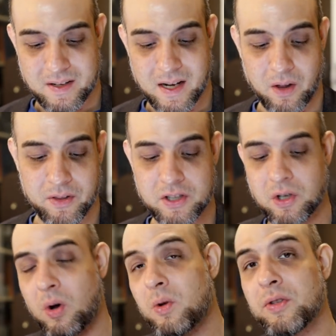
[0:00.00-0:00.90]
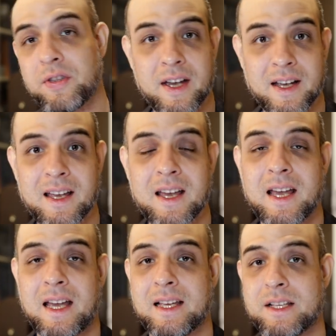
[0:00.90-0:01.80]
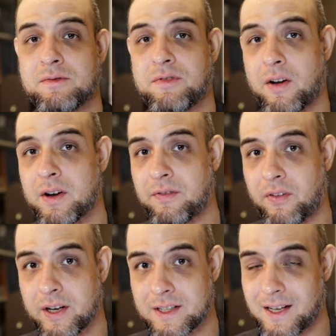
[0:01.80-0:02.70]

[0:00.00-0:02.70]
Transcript: Now, this whole thing is very